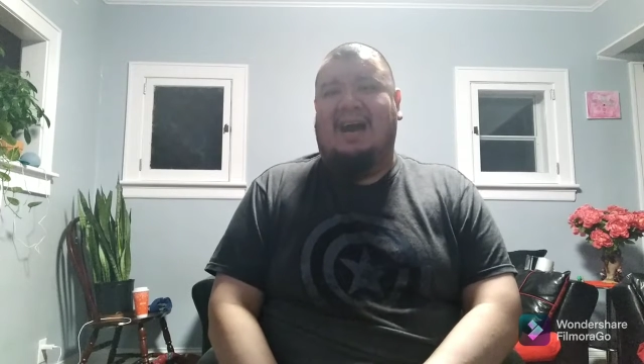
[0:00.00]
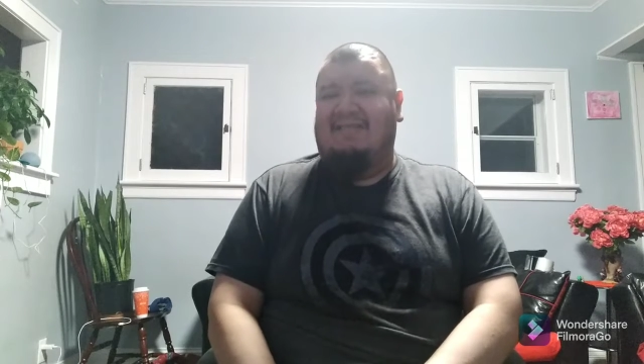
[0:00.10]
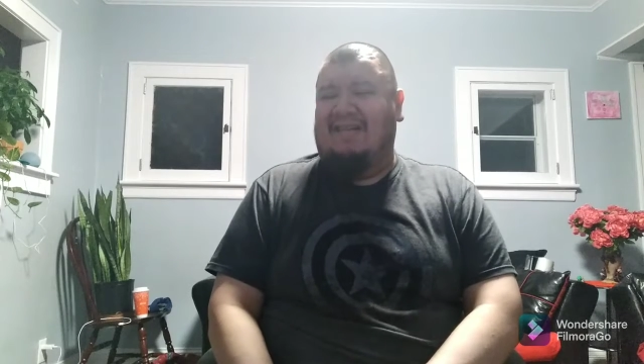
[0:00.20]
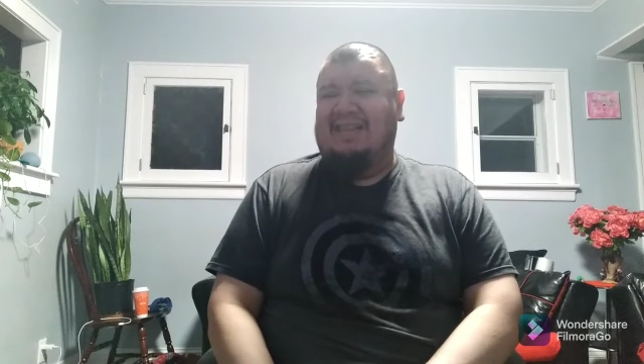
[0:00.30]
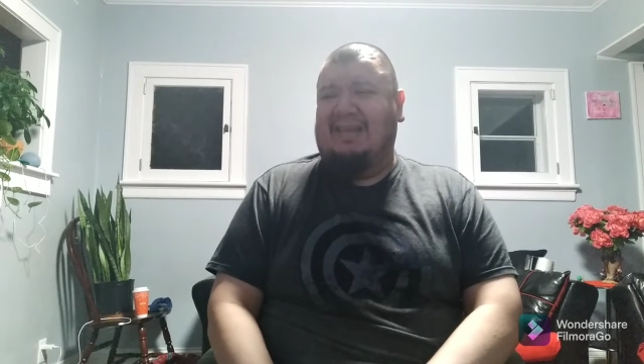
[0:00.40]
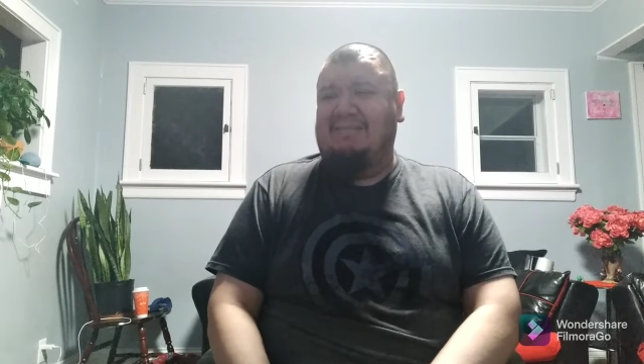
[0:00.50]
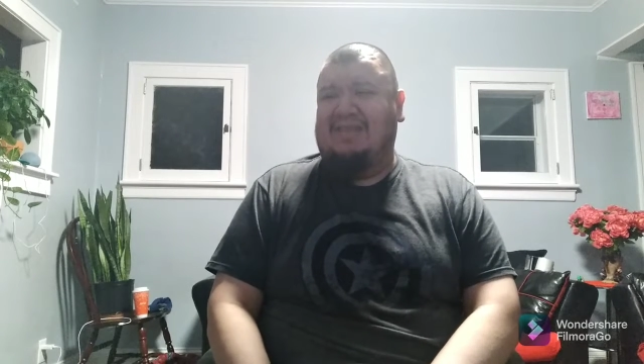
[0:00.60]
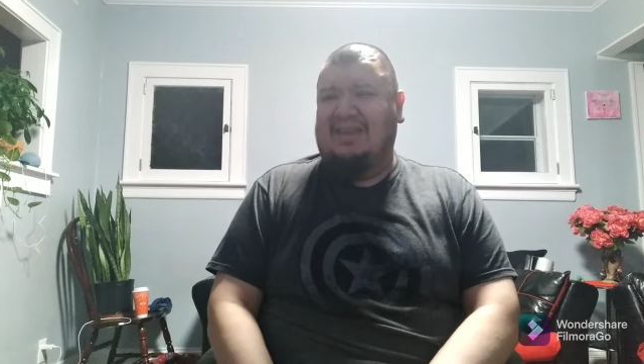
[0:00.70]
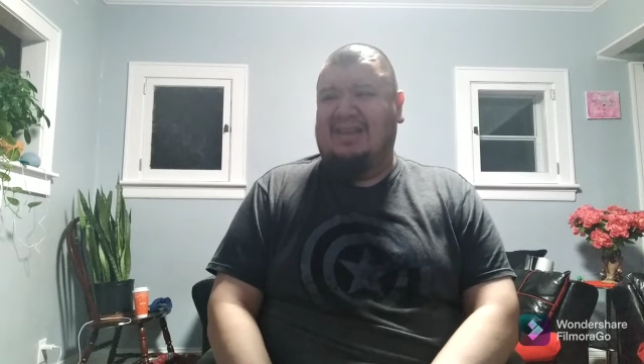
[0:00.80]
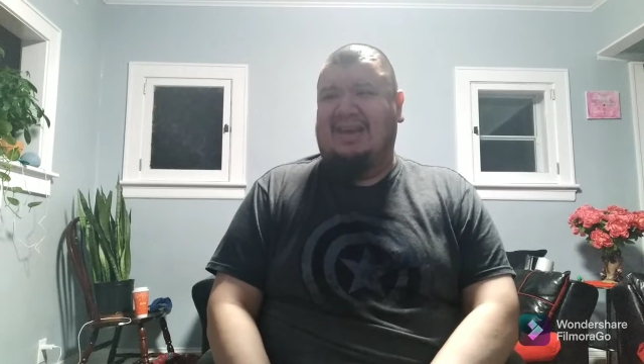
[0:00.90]
I want
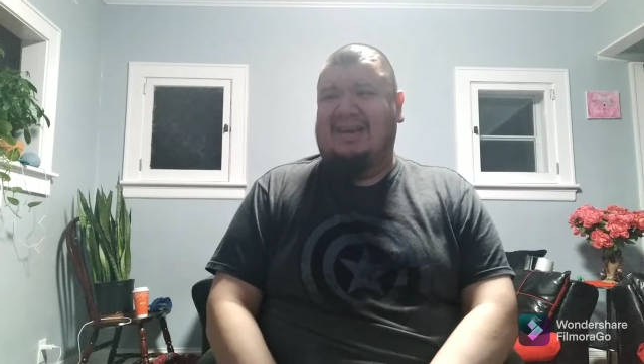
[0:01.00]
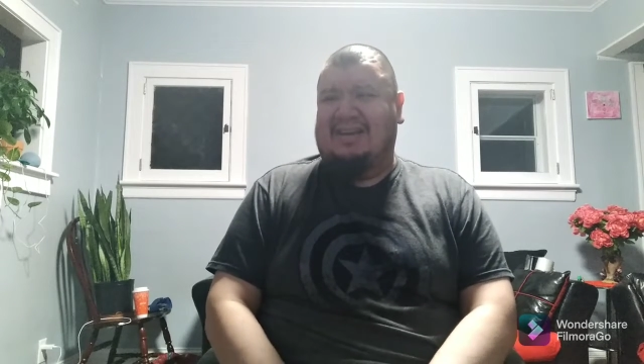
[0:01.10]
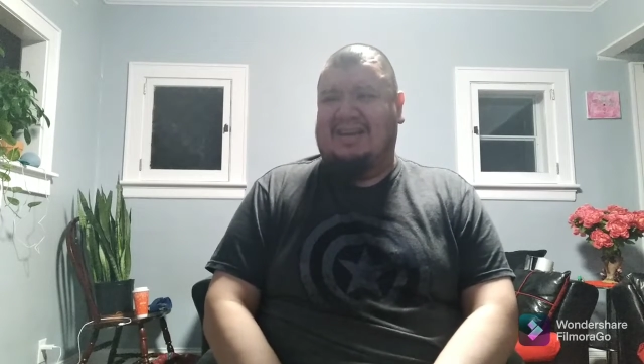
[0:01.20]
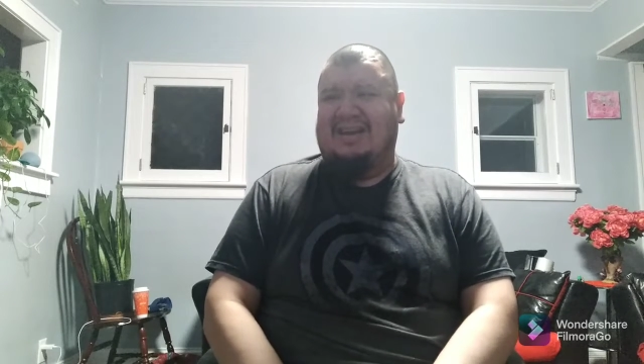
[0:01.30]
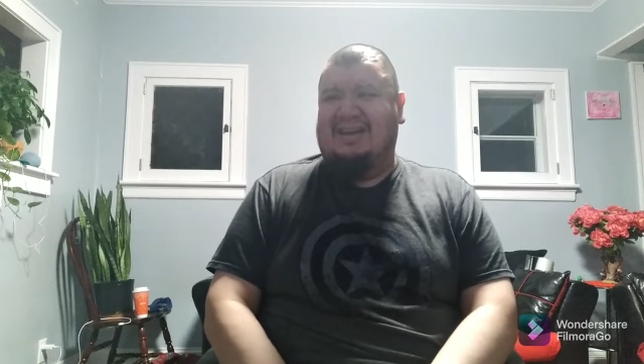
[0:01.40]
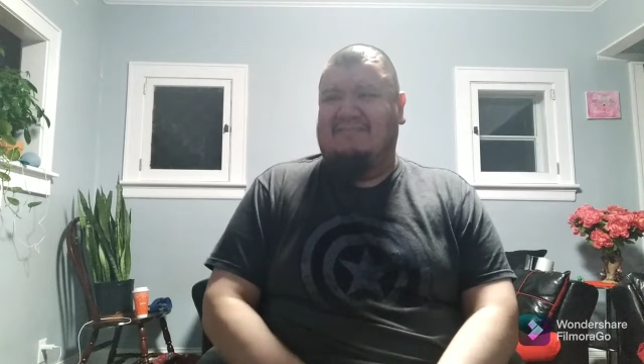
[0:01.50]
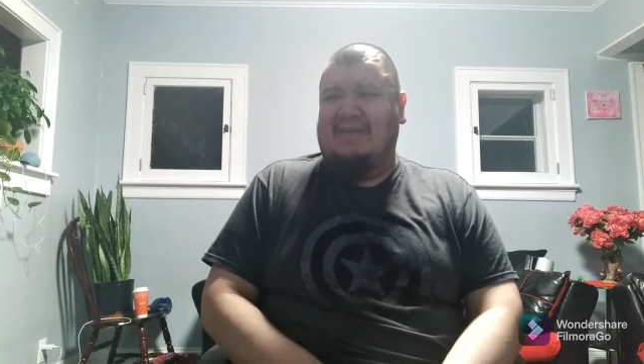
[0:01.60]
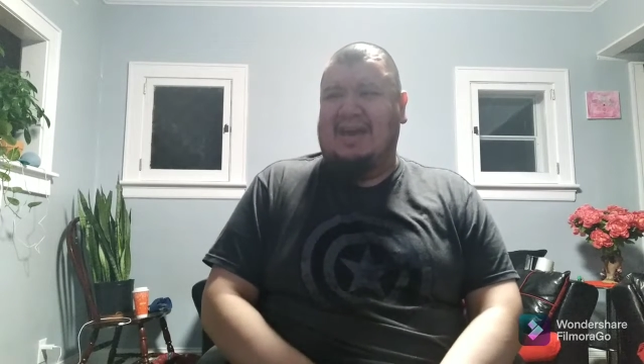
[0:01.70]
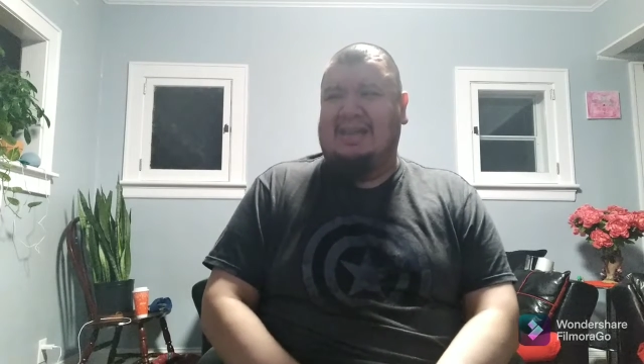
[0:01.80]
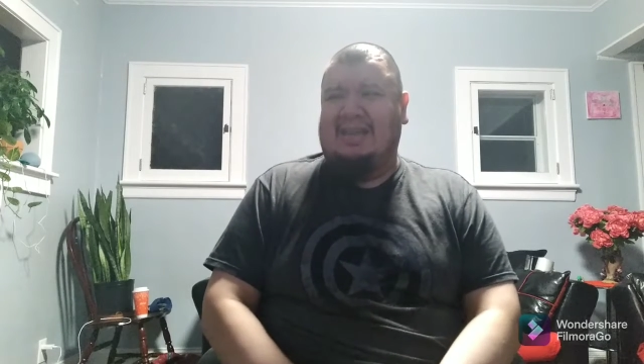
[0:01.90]
them to look
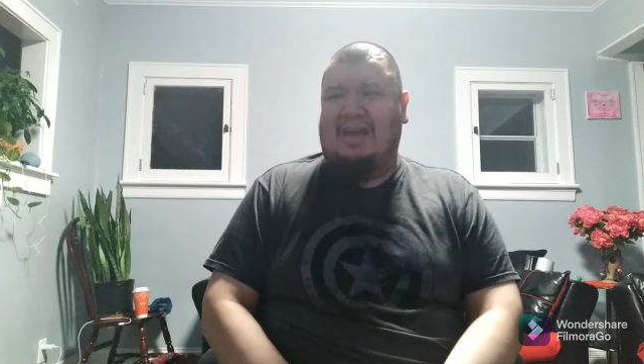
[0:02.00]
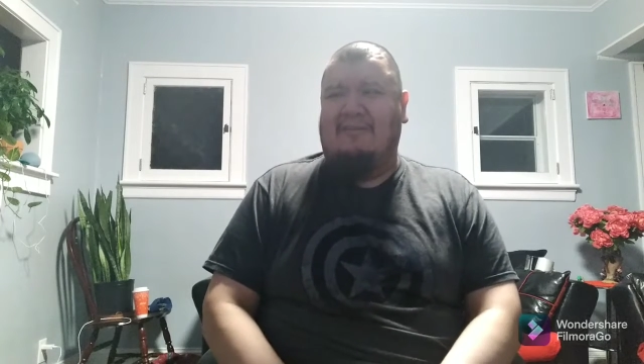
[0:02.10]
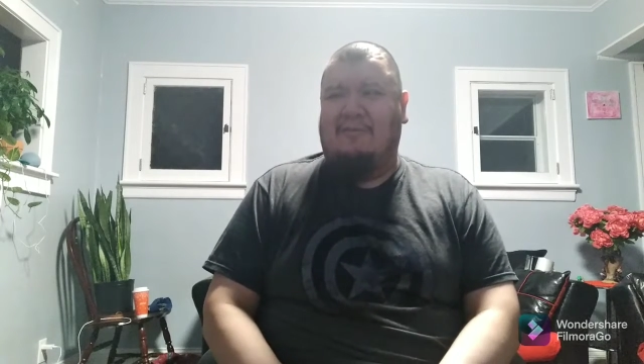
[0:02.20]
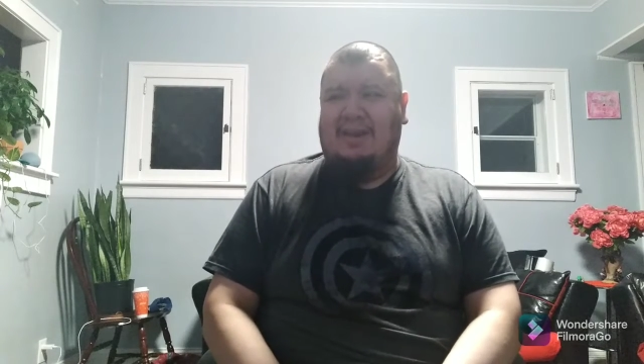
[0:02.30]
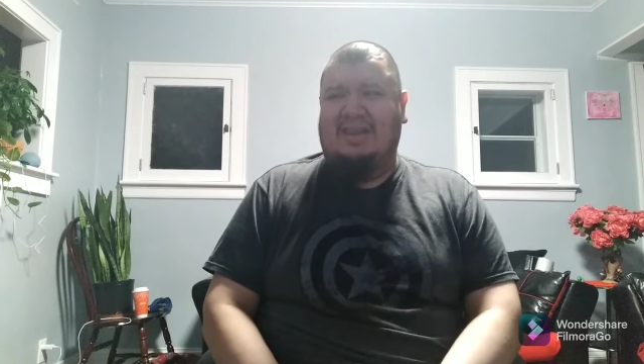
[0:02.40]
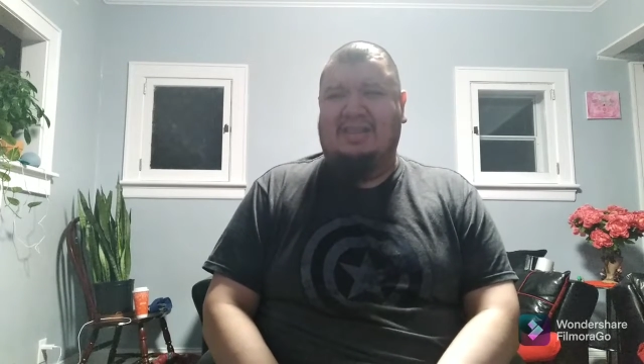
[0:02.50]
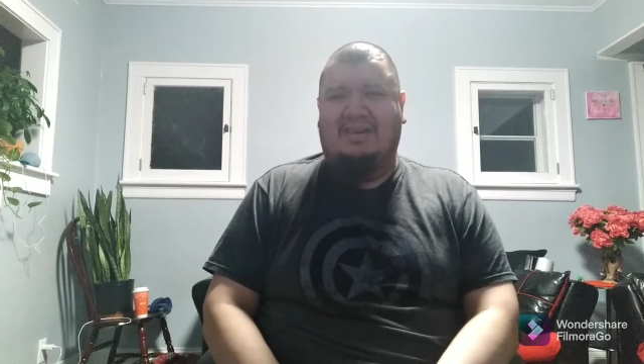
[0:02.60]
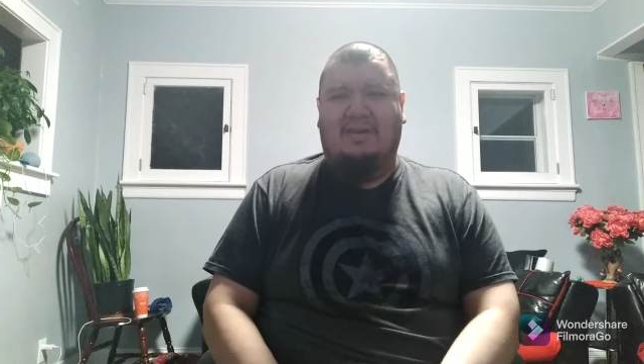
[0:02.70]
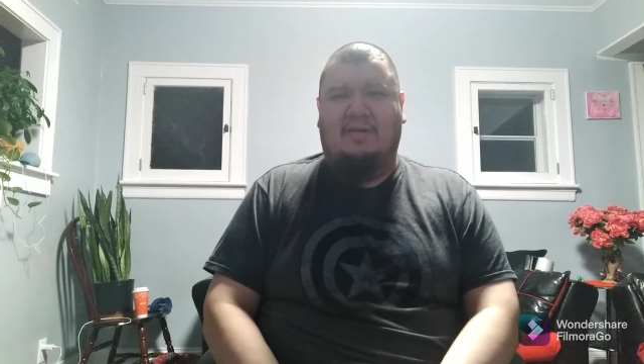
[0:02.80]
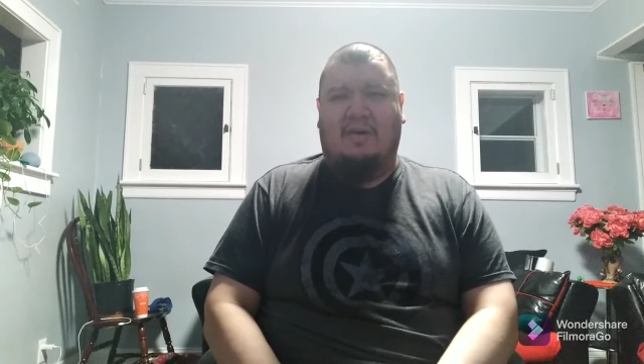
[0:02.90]
good, man. I really
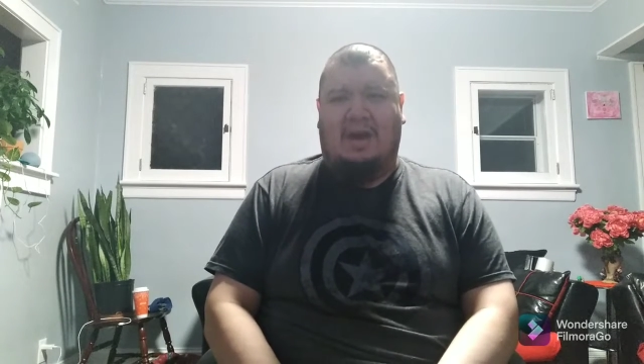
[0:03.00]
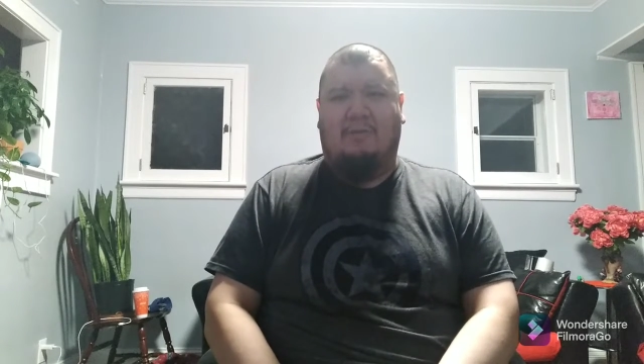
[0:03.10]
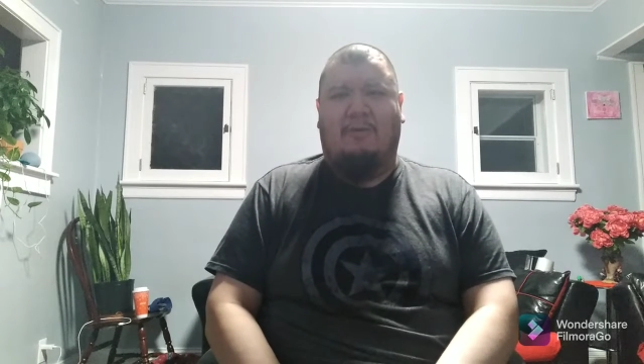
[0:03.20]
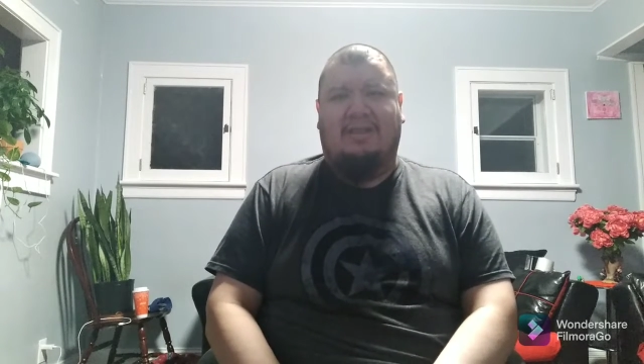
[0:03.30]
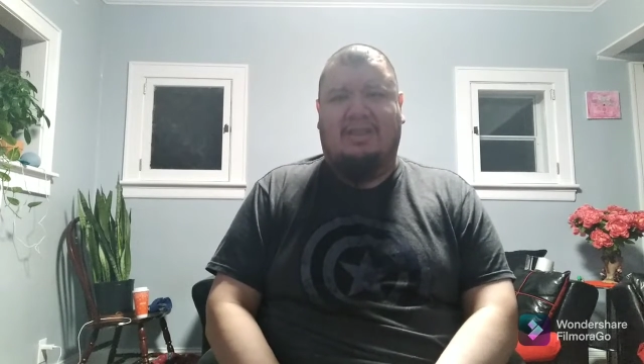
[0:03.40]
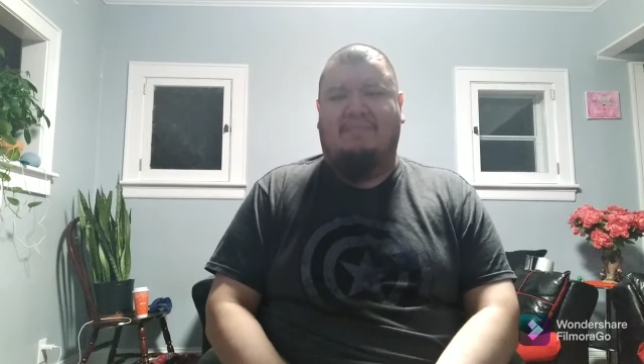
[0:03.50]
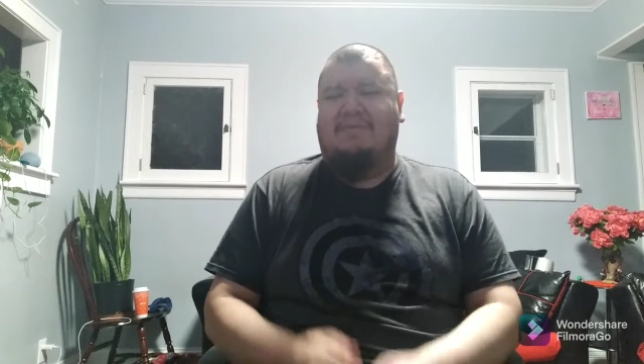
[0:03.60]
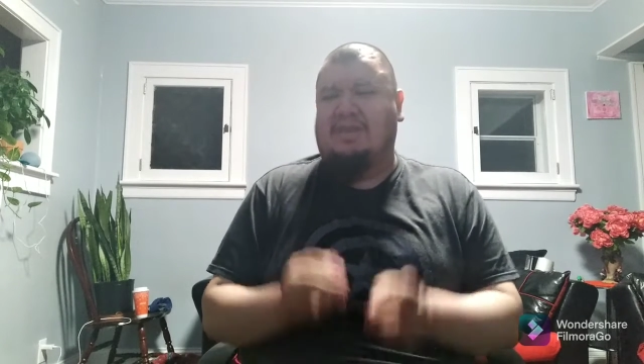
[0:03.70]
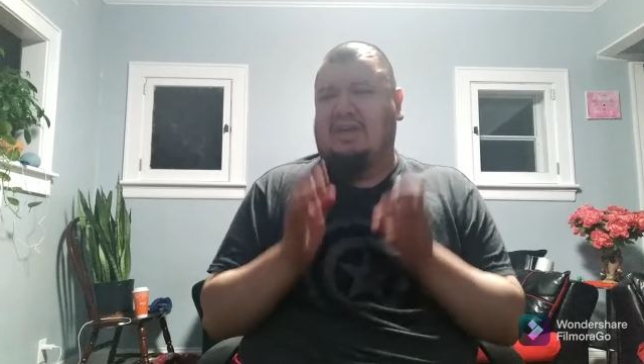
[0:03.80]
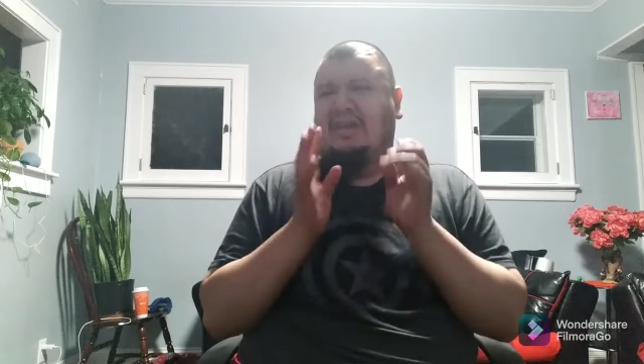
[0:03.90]
do. I want
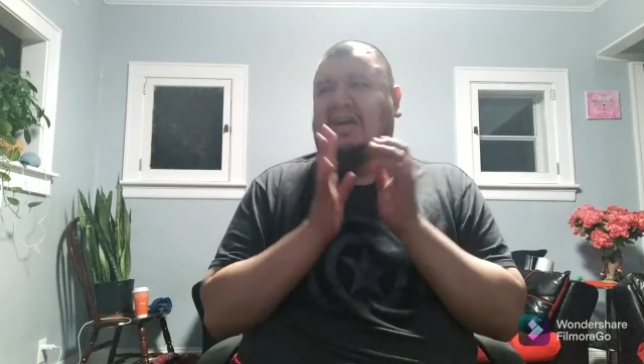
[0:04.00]
them to